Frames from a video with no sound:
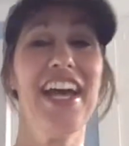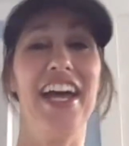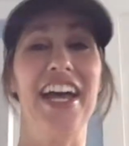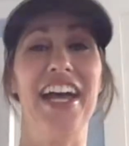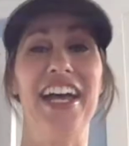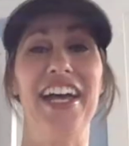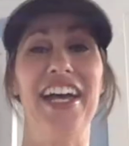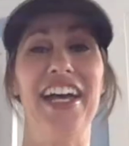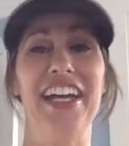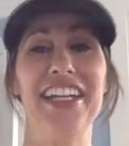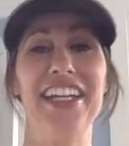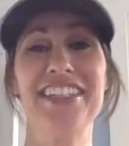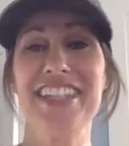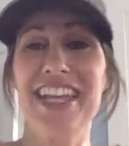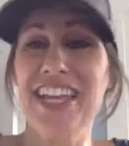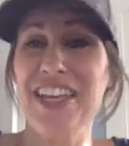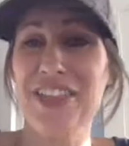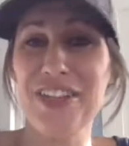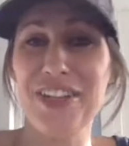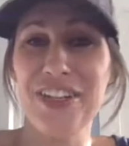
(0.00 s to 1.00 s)
Uh, it's
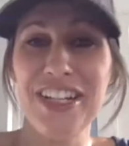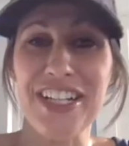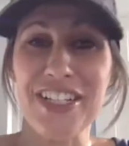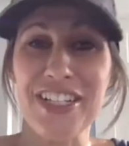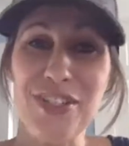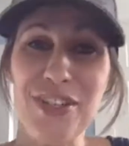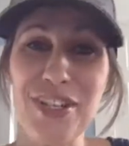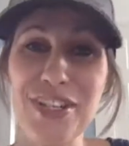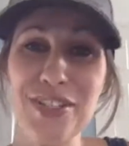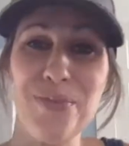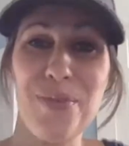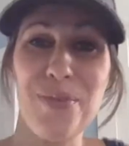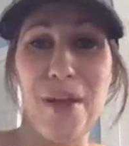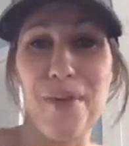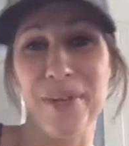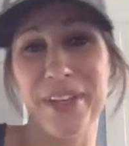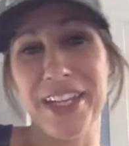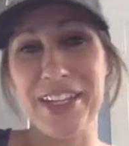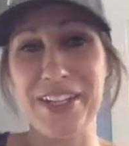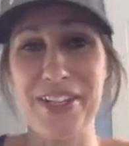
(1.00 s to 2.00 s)
8:30, so you guys are
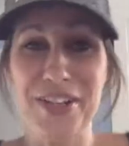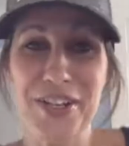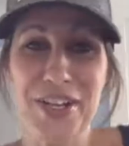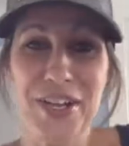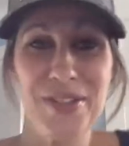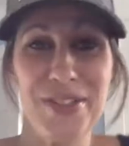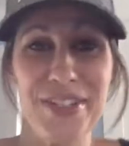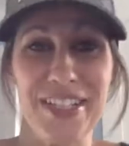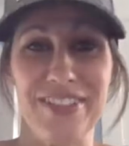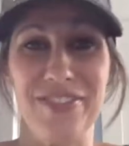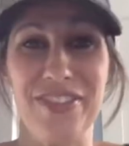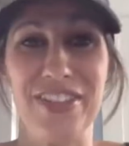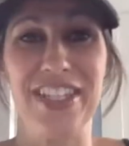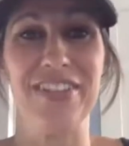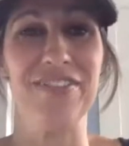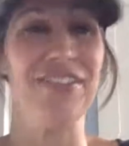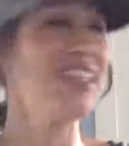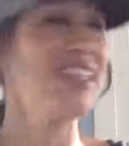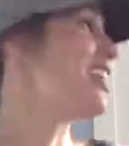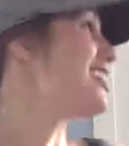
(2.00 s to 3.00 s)
probably getting all cozy for the
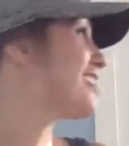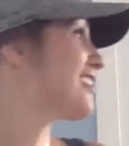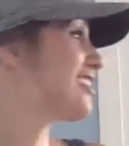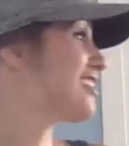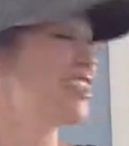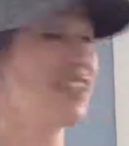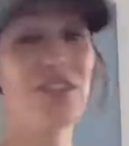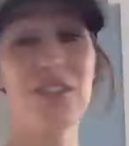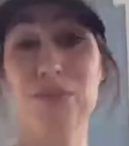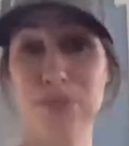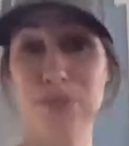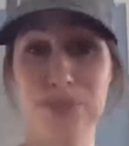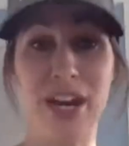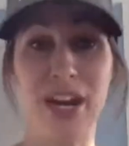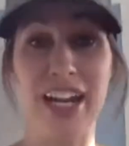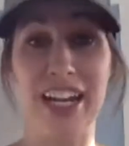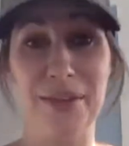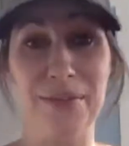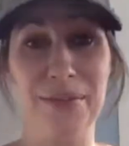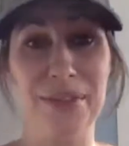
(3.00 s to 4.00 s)
evening. It's still
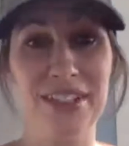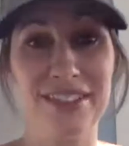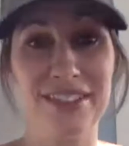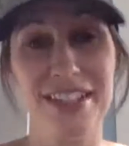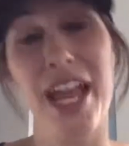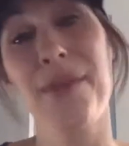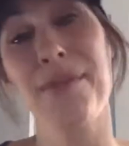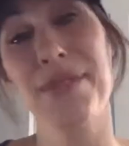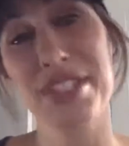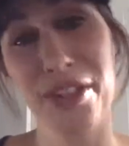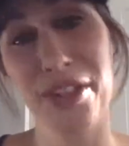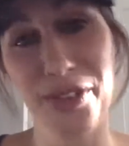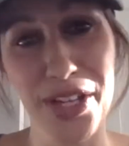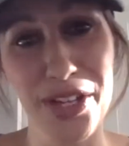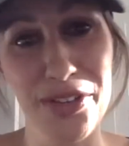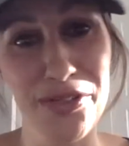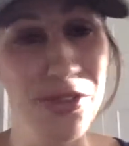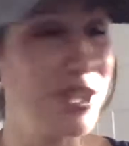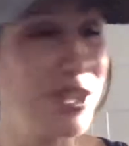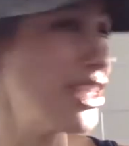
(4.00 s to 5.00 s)
bright. I'm in I'm in Southern
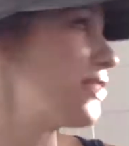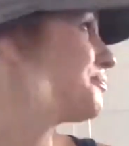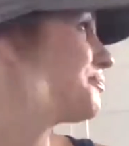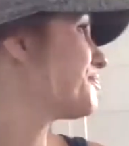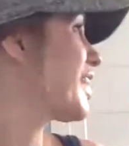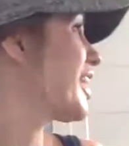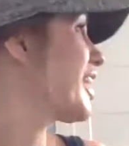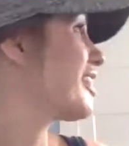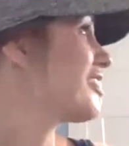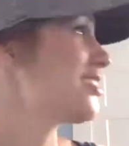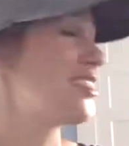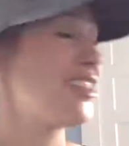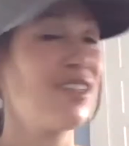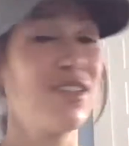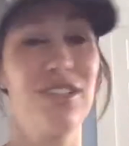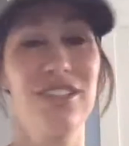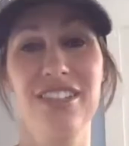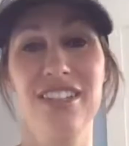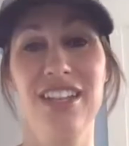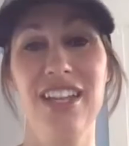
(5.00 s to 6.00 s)
California. It's
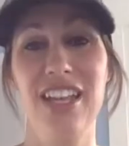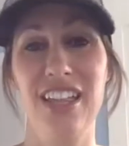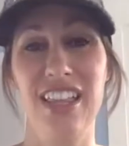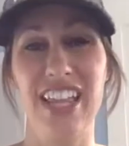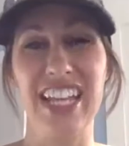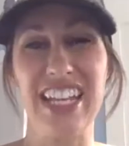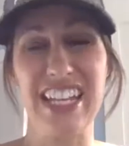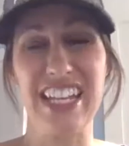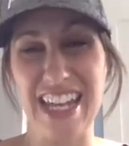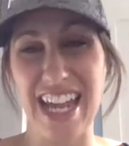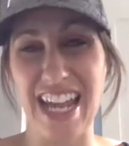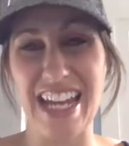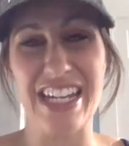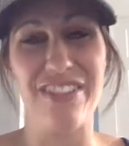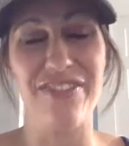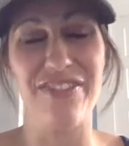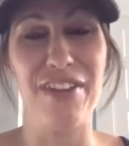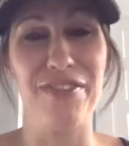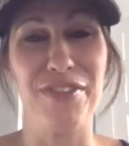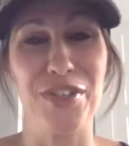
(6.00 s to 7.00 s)
still like
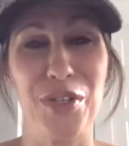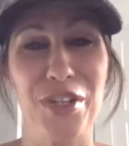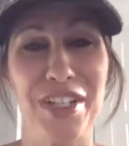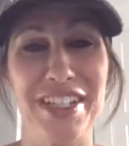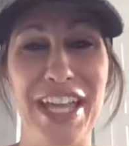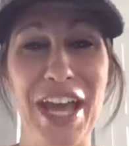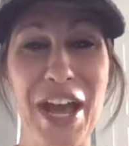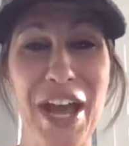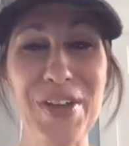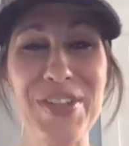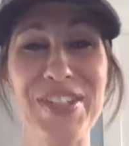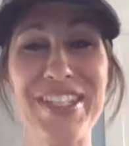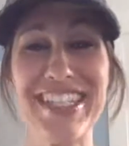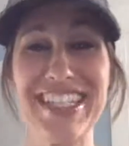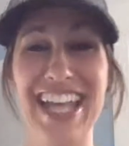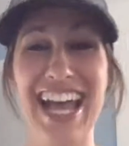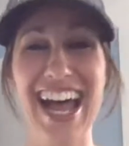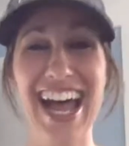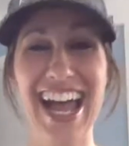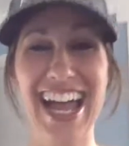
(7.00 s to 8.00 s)
95 degrees
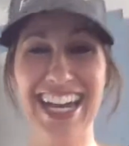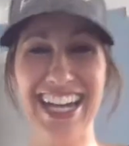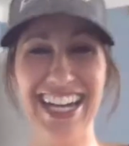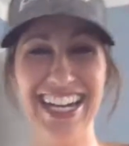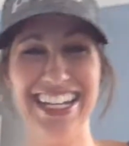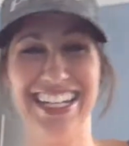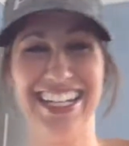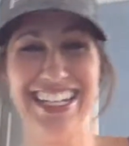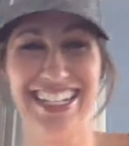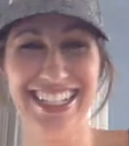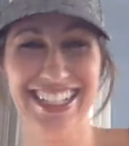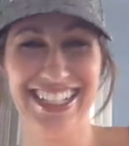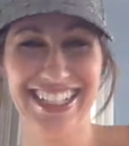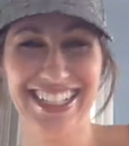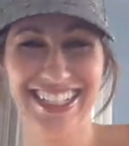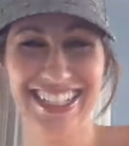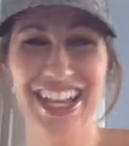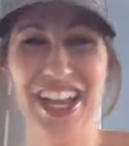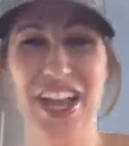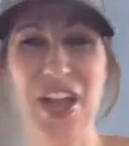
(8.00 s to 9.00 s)
outside.
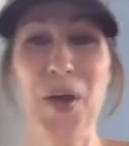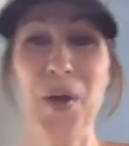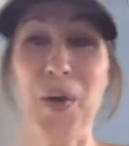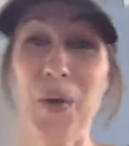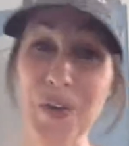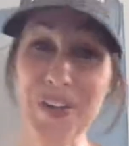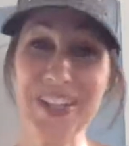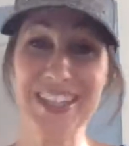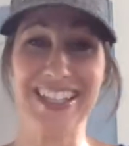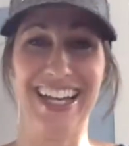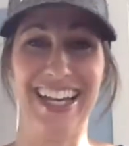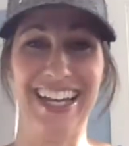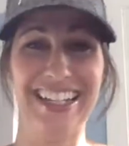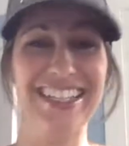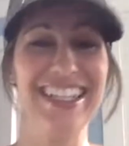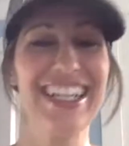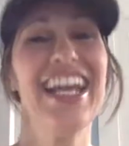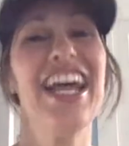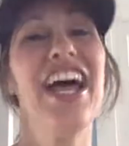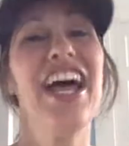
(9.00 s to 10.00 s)
What's oh,
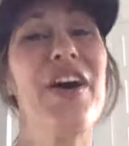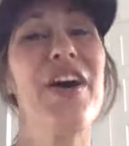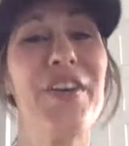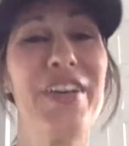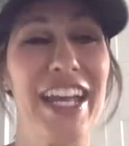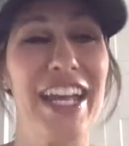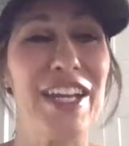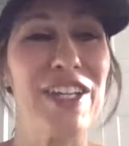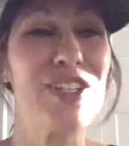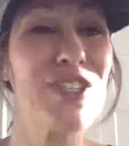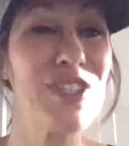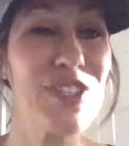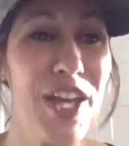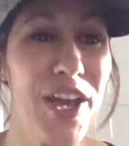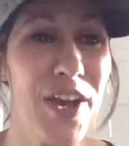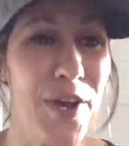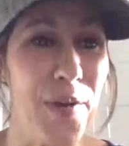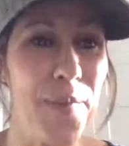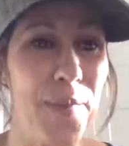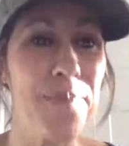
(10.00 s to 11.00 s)
hot? Okay,
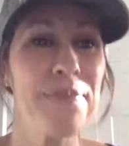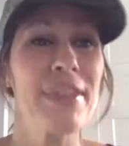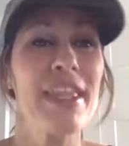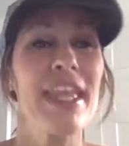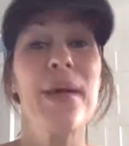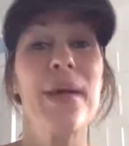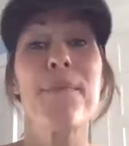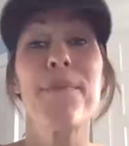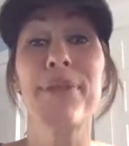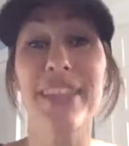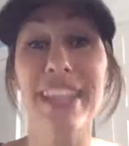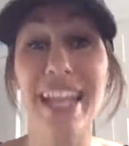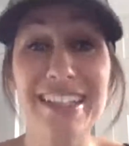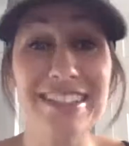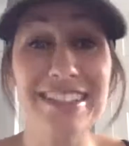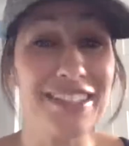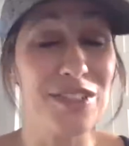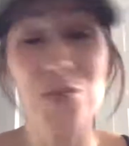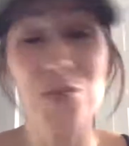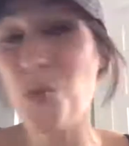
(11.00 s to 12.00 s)
so
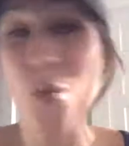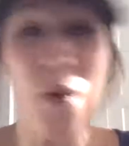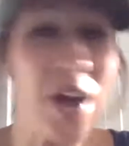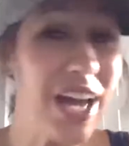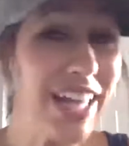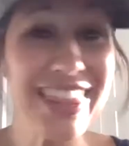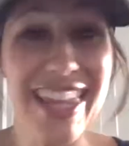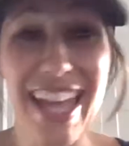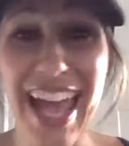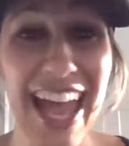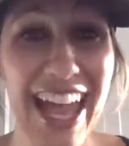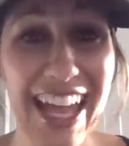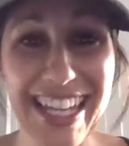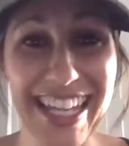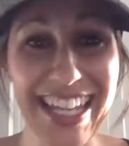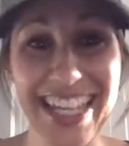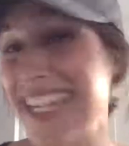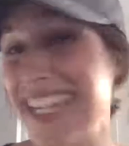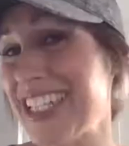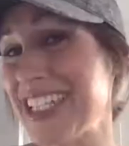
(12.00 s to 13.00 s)
Plexus. What the heck
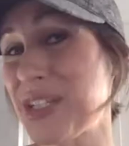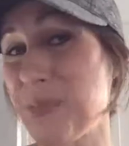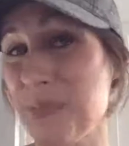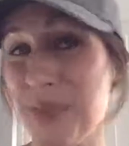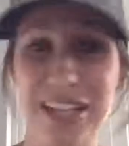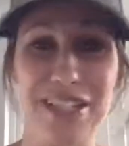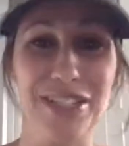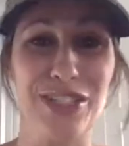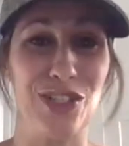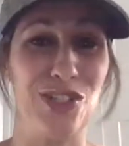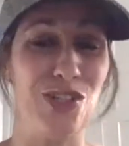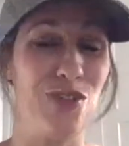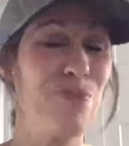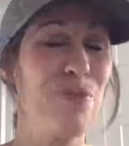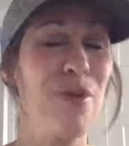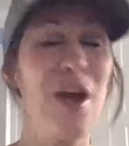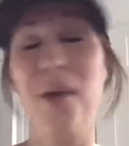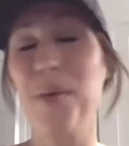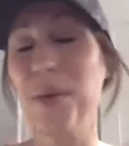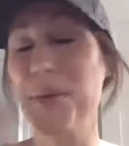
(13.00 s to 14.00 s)
is Plexus? You
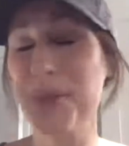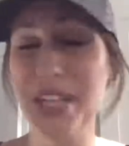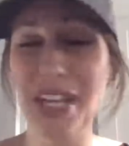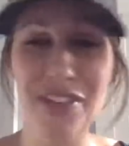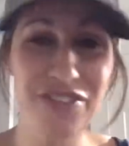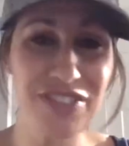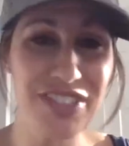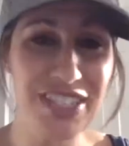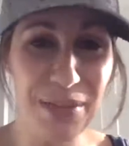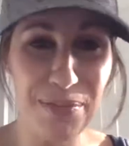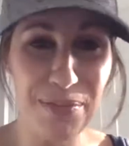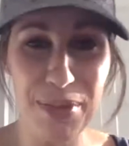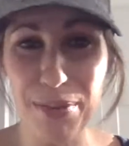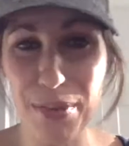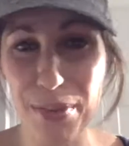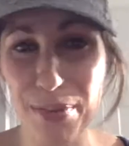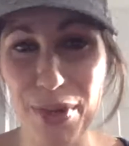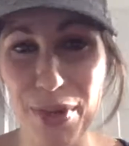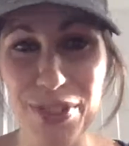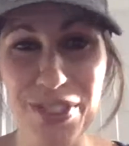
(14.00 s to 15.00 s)
probably have seen
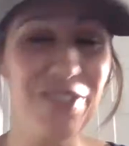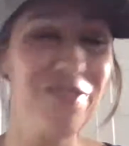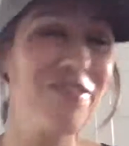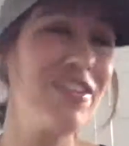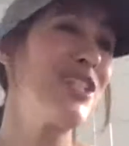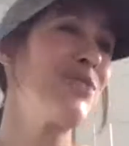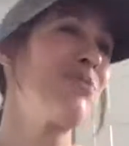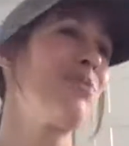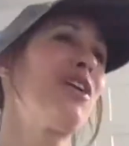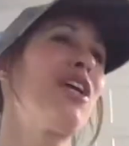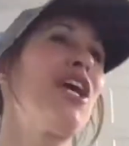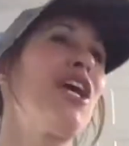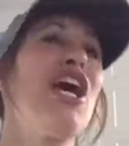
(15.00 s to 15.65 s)
people post on Facebook.